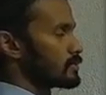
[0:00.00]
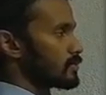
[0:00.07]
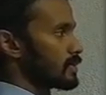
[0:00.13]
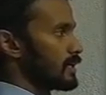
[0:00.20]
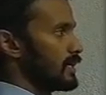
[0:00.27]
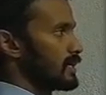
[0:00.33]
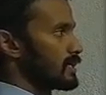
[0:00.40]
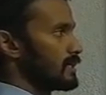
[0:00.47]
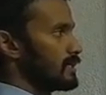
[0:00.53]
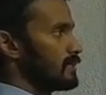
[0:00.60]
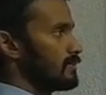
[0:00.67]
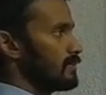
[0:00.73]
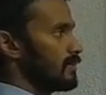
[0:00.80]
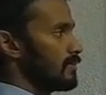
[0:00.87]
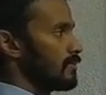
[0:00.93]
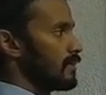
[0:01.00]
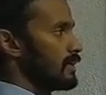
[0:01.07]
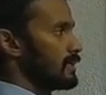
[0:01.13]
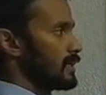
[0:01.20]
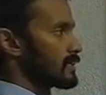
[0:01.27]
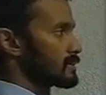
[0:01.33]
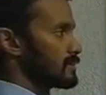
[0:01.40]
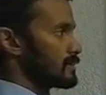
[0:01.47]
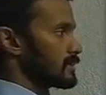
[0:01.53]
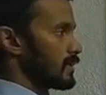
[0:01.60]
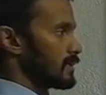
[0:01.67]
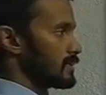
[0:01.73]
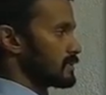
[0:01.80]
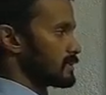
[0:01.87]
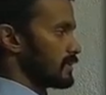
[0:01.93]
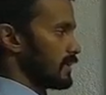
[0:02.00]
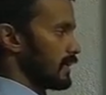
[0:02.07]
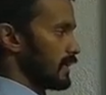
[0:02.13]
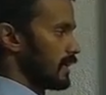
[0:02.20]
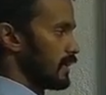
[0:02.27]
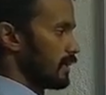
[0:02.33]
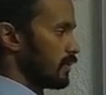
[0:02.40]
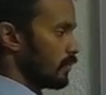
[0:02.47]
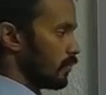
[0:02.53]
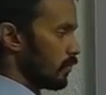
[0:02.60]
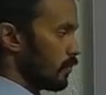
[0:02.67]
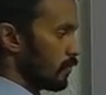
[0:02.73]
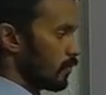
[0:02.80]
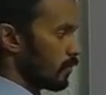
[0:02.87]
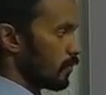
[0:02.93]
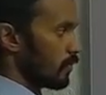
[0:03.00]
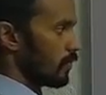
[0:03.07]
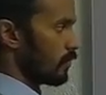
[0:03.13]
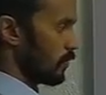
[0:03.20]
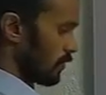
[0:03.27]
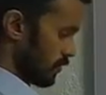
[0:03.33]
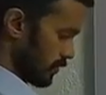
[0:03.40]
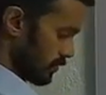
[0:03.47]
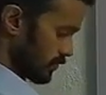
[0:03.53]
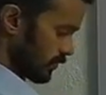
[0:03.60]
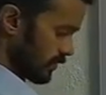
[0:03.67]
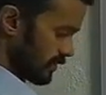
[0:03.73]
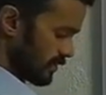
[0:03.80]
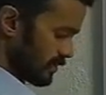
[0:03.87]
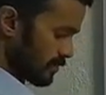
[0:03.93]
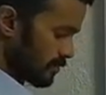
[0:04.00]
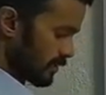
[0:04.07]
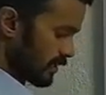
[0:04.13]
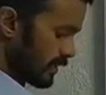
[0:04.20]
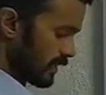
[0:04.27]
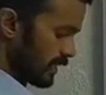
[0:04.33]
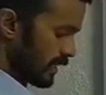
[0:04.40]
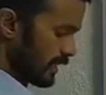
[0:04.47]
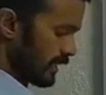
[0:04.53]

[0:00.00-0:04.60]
So take the y-axis as AO. So this is my